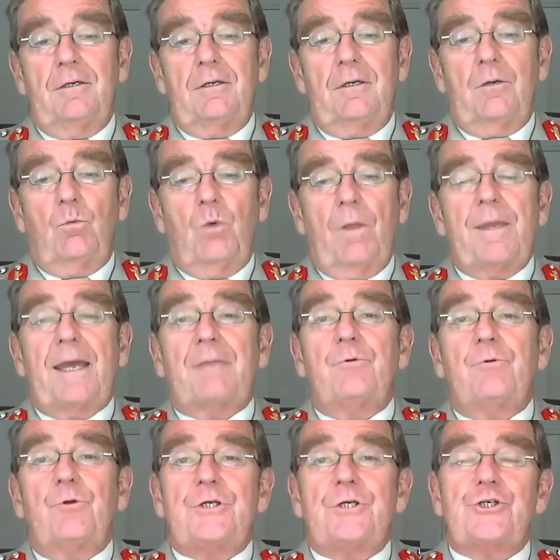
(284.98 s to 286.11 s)
won the
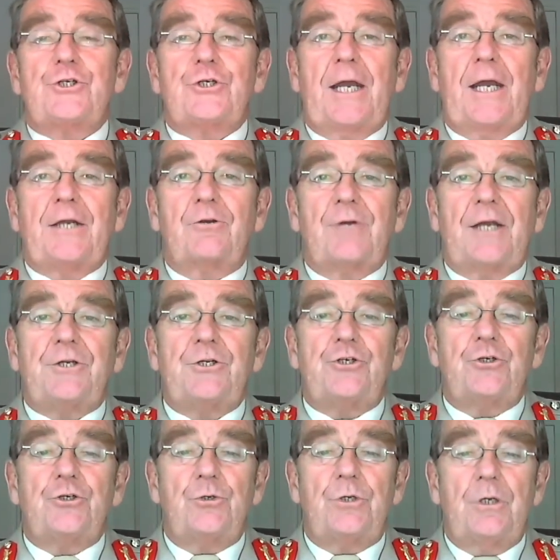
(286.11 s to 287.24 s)
admiration and
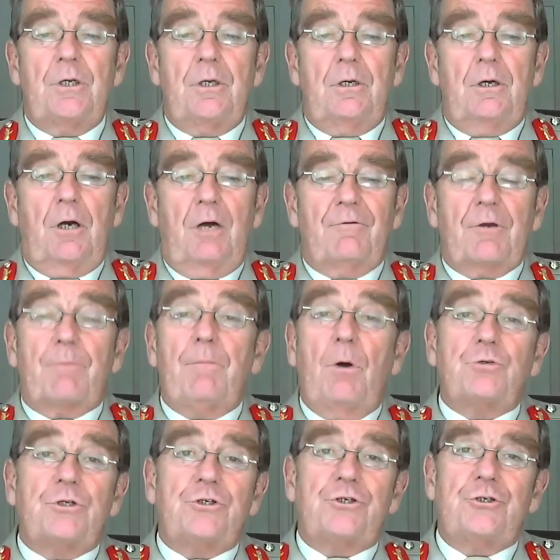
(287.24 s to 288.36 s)
gratitude of a
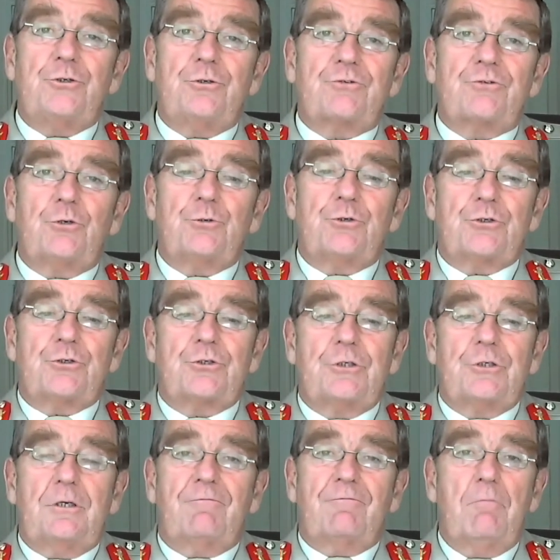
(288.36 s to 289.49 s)
multitude of soldiers
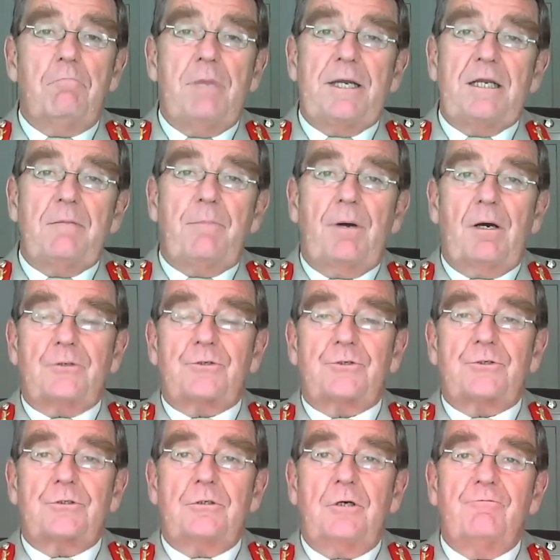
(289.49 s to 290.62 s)
from many
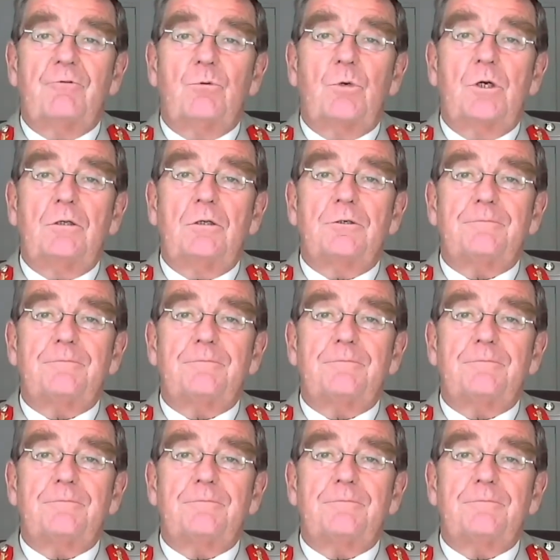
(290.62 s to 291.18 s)
parts of the world.